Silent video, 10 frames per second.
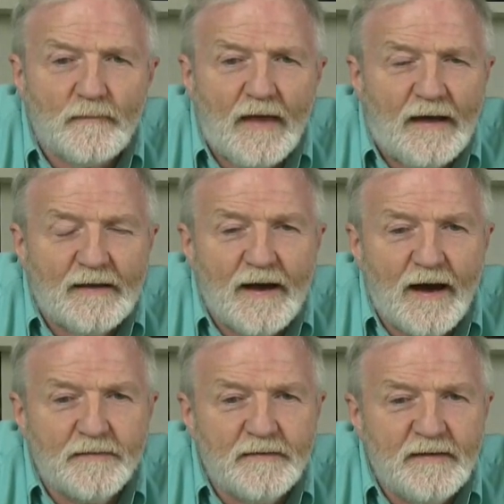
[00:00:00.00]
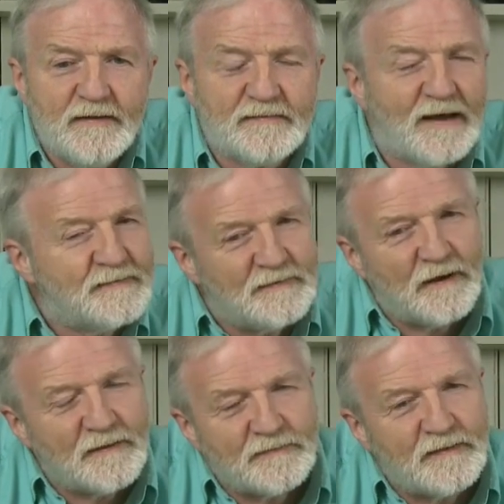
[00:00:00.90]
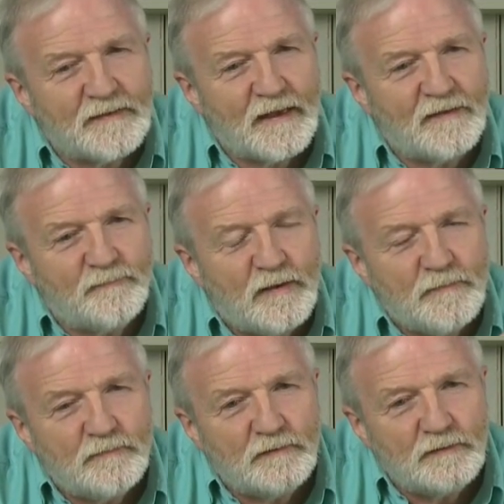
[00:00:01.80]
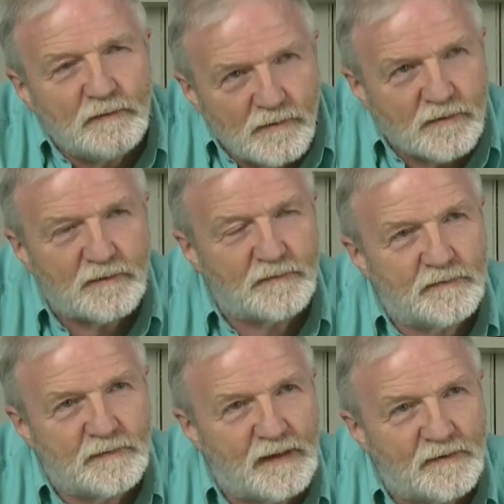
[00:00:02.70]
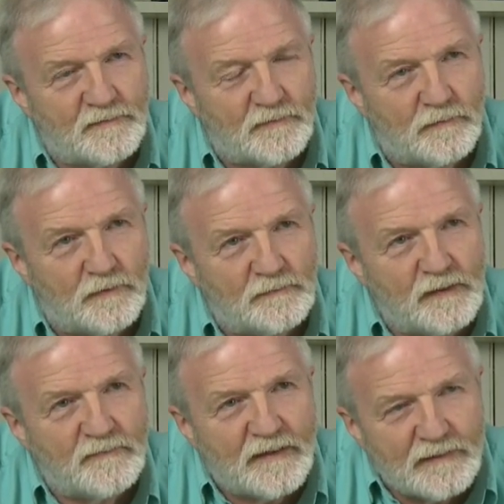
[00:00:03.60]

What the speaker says: I think I think if people look at the natural world, if they